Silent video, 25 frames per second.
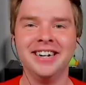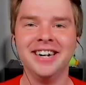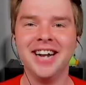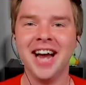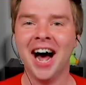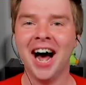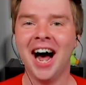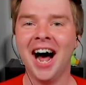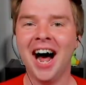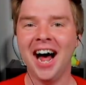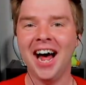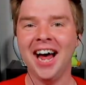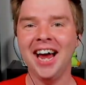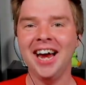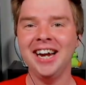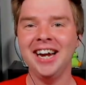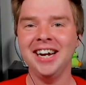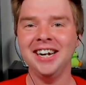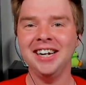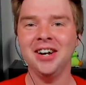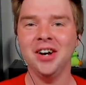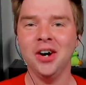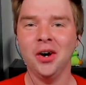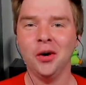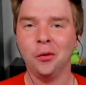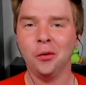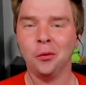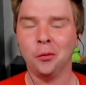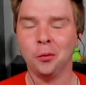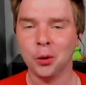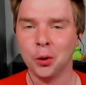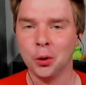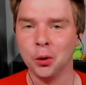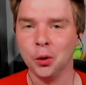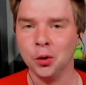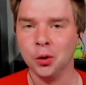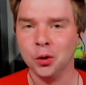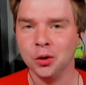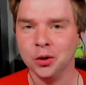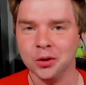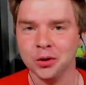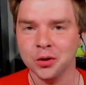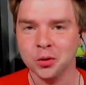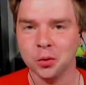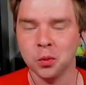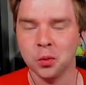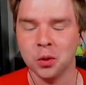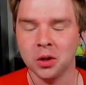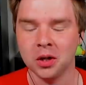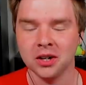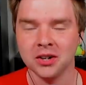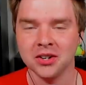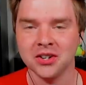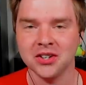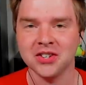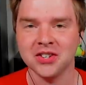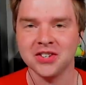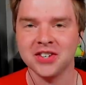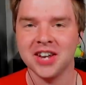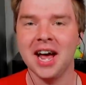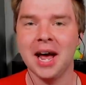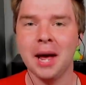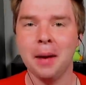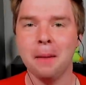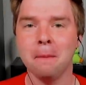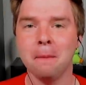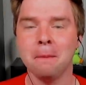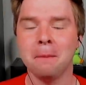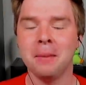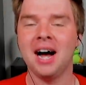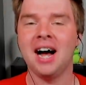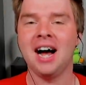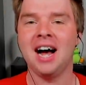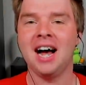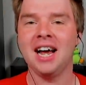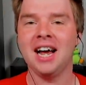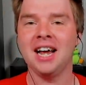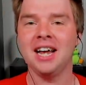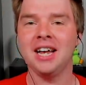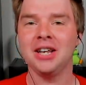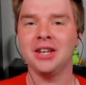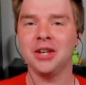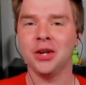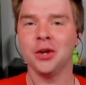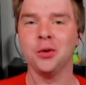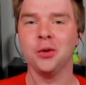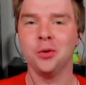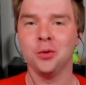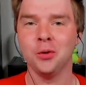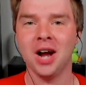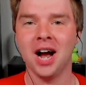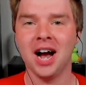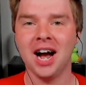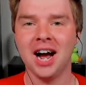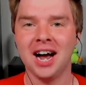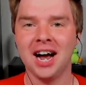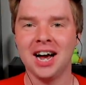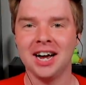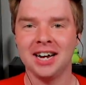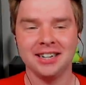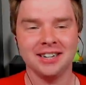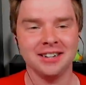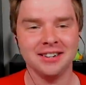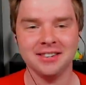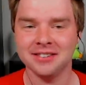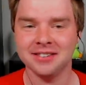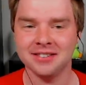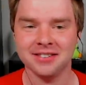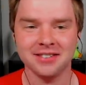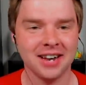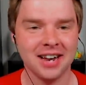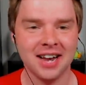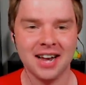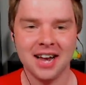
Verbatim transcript: Nine rules were set by you guys.